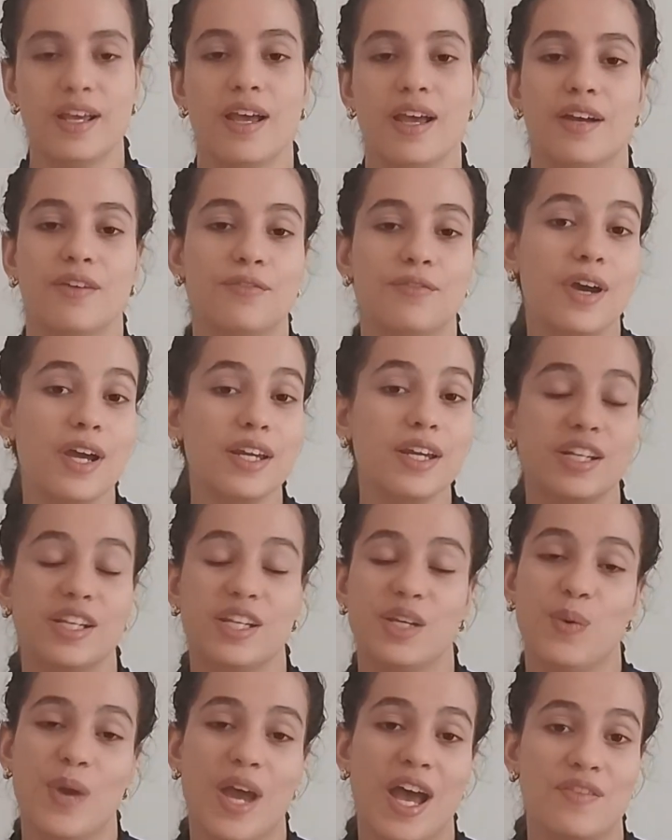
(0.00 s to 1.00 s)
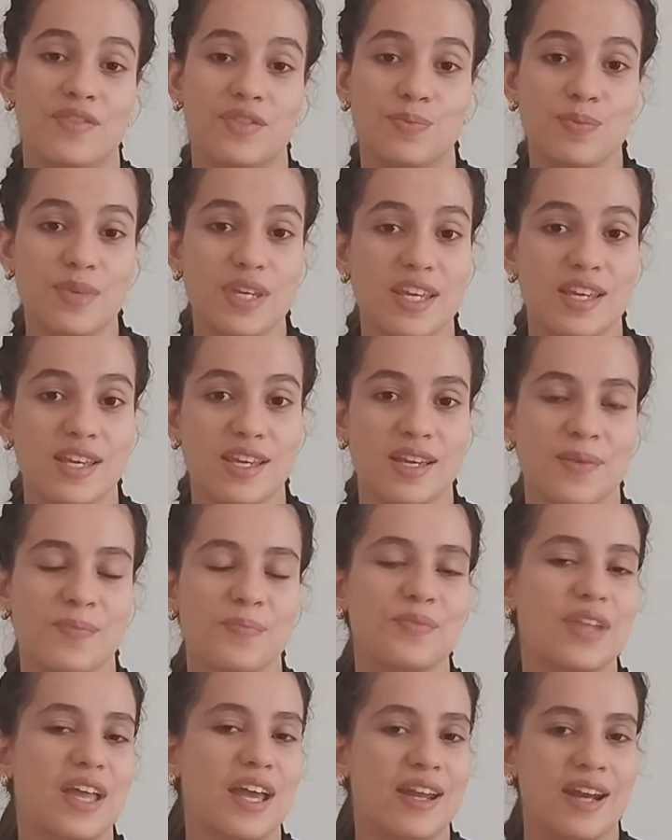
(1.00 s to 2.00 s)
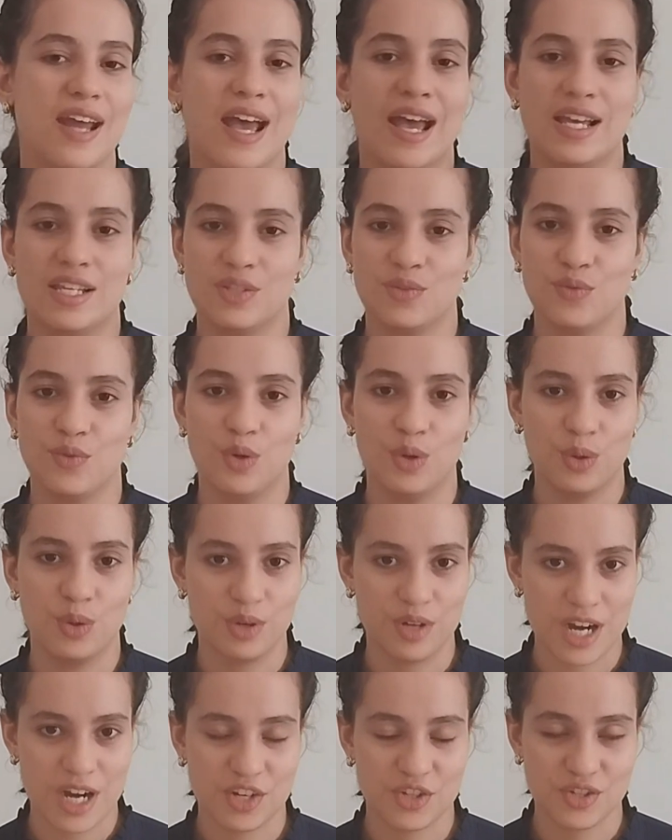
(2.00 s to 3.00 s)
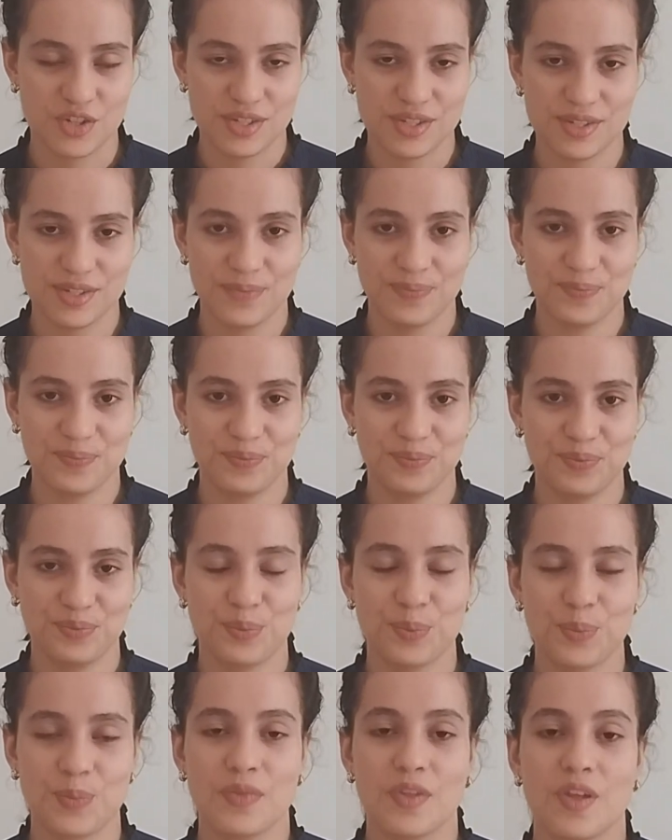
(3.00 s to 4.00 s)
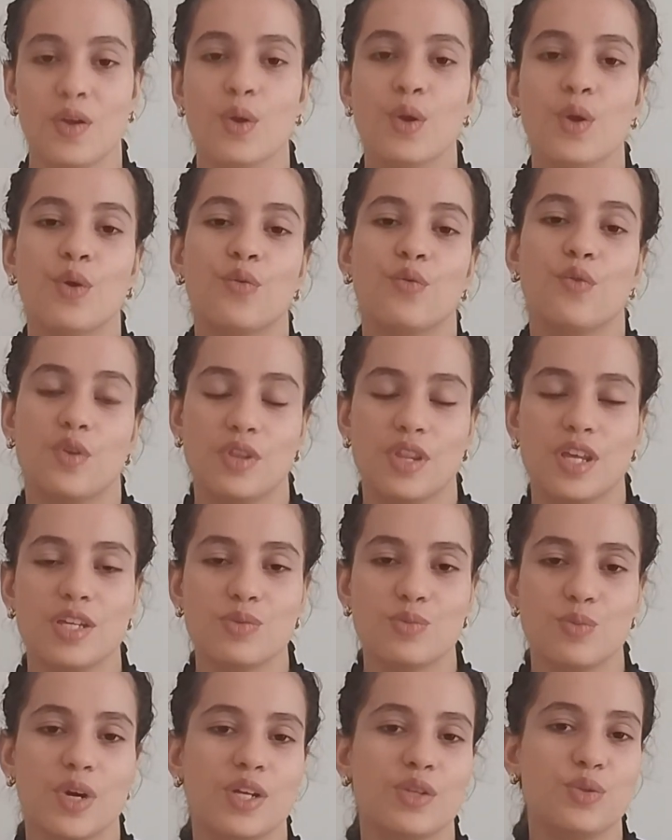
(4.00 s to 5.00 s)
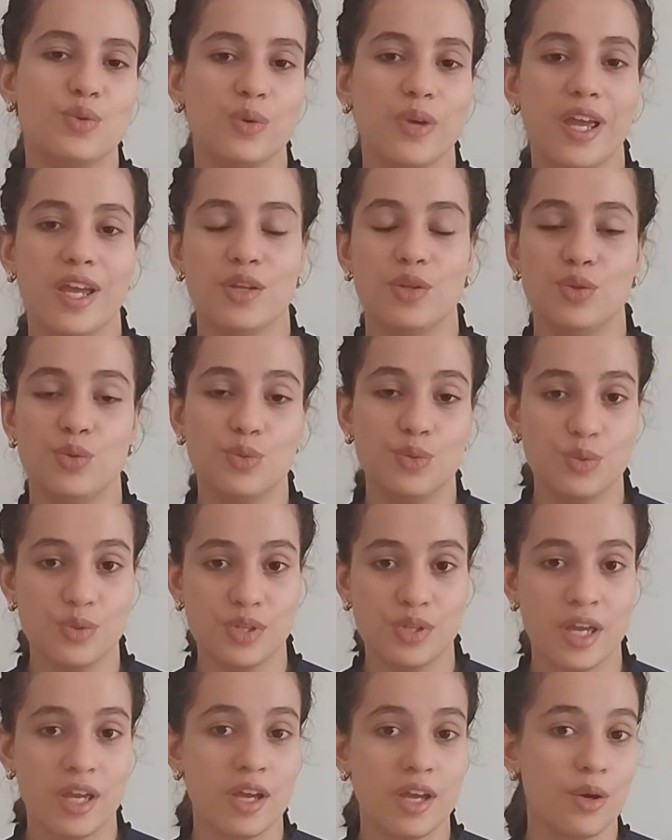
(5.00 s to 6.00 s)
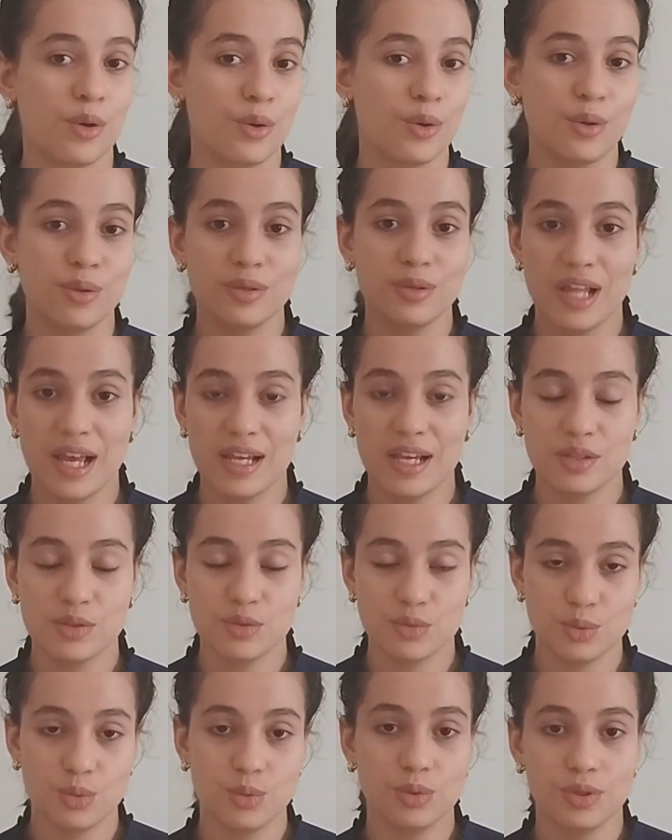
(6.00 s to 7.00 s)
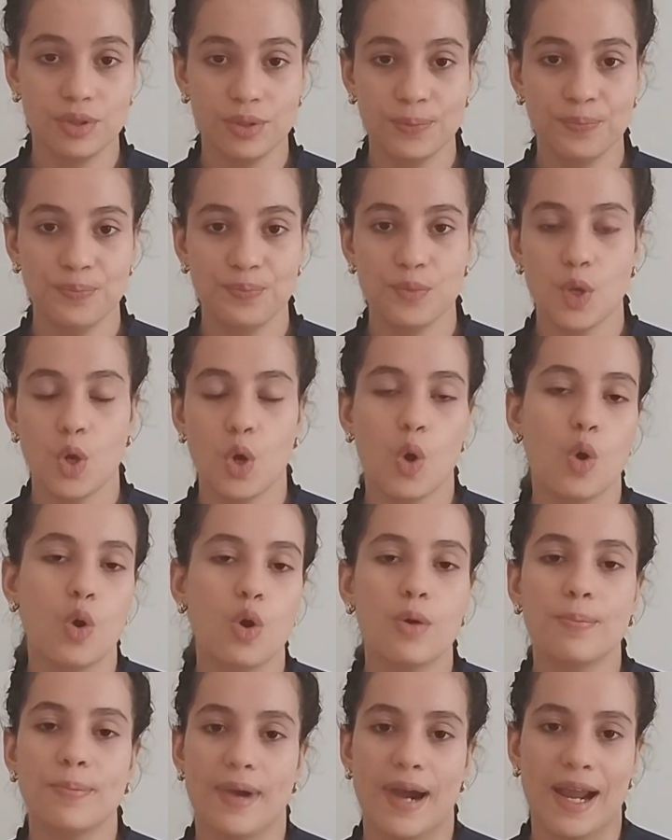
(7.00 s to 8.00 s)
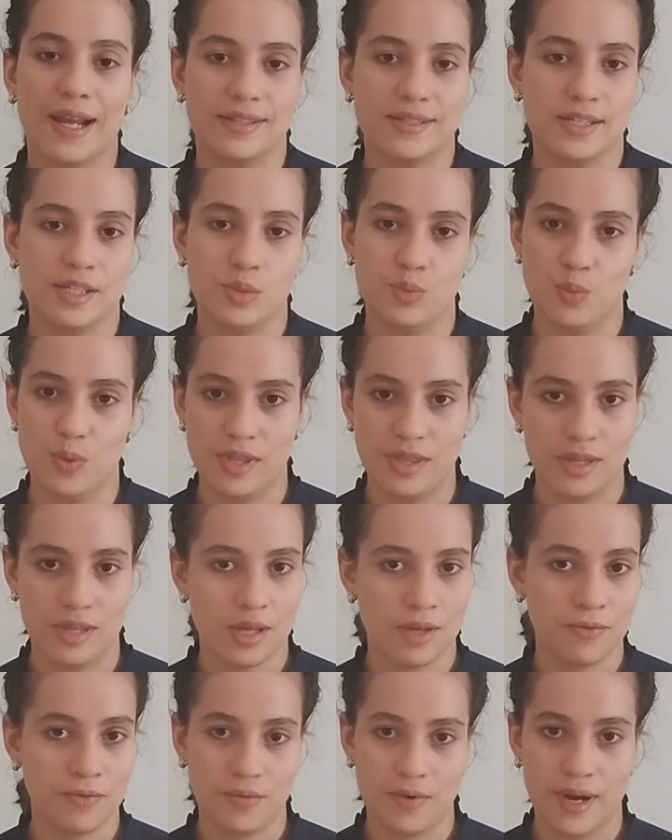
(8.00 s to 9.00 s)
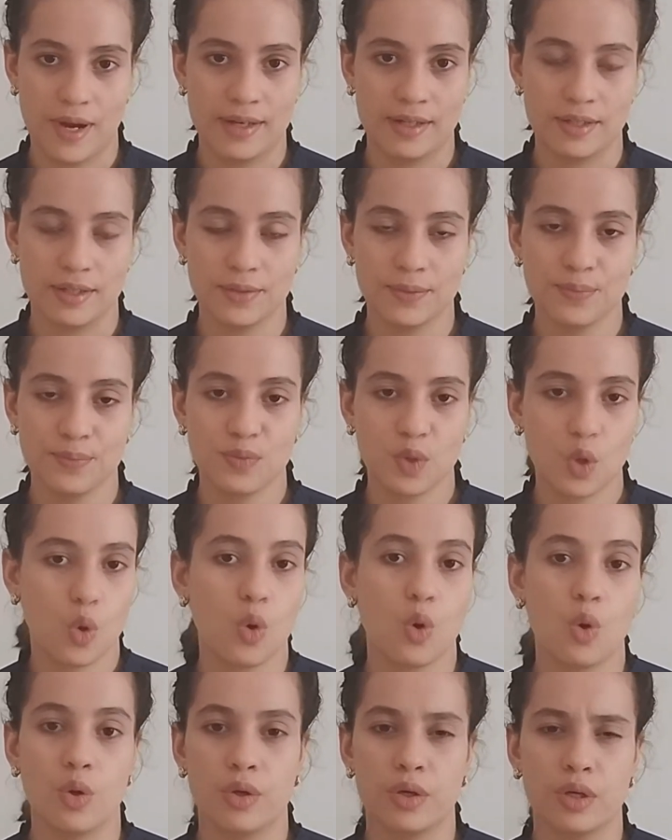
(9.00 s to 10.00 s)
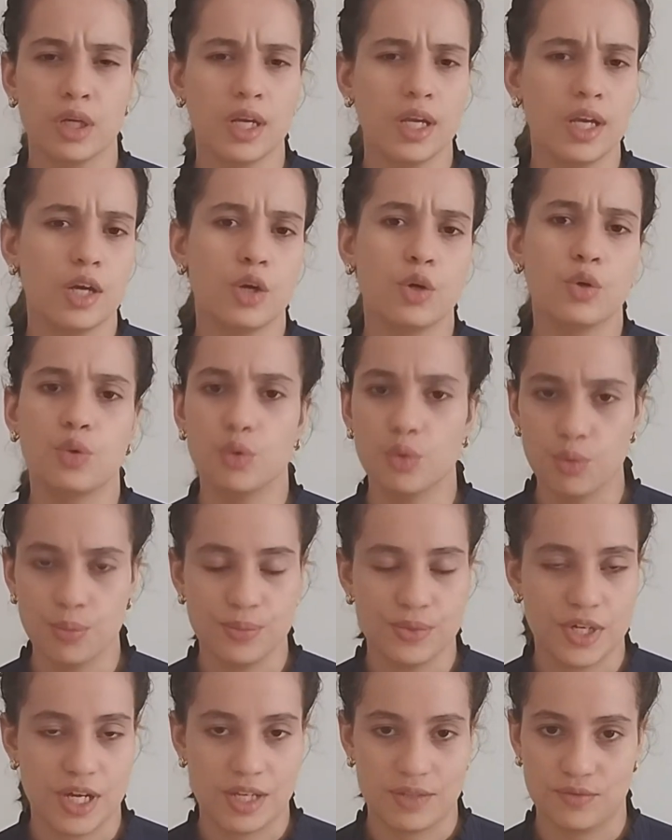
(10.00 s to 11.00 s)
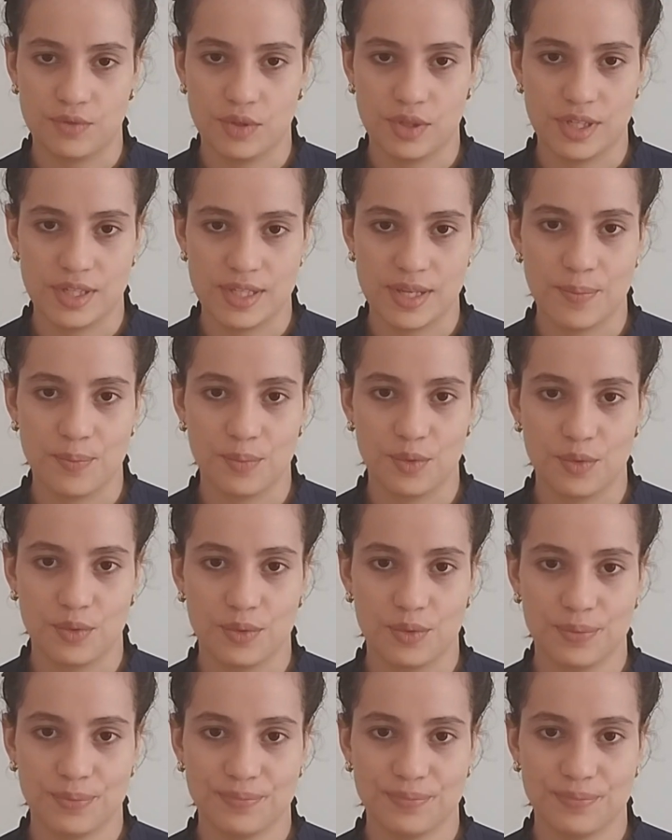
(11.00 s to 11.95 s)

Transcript: And finally, we have speak and ask for corrections. For this one, you can use an online tool or practice with a friend or a group chat, for example.